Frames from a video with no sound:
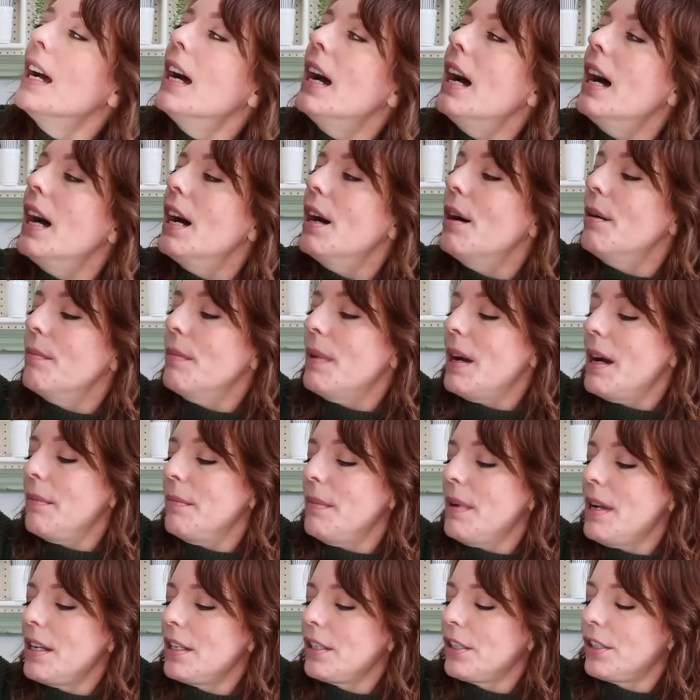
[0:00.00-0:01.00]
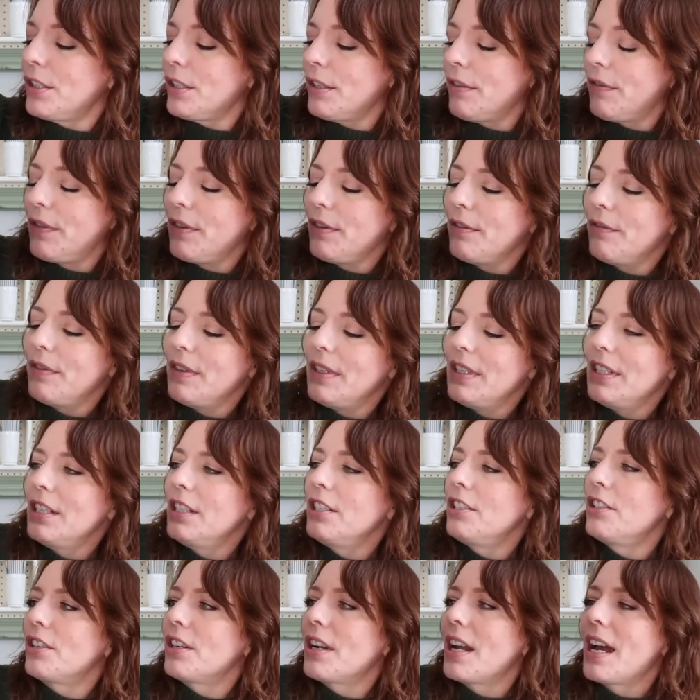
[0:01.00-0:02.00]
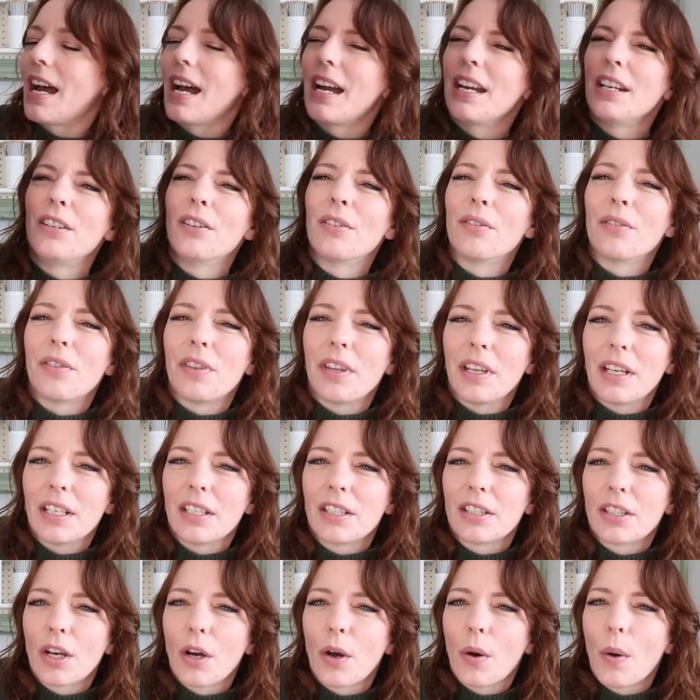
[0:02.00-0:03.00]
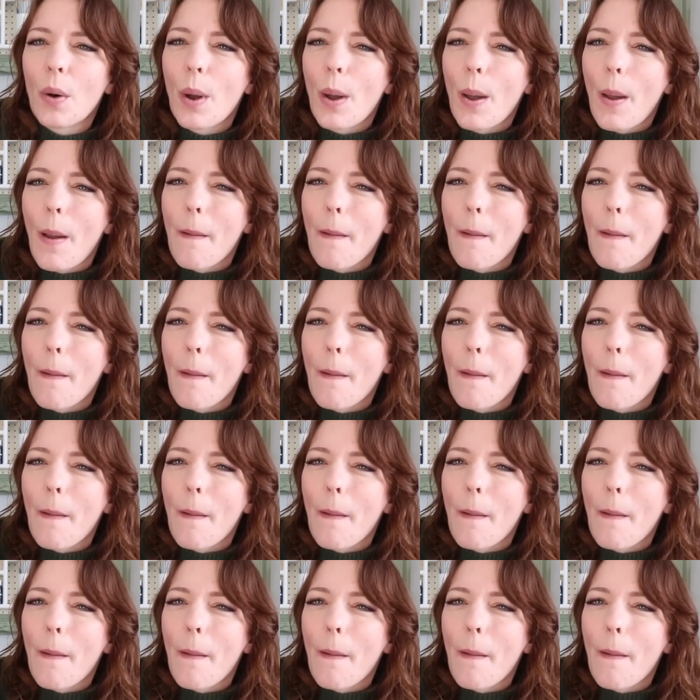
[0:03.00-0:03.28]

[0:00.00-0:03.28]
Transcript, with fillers: Um, I'm not sure if they're vintage or not. I don't think so.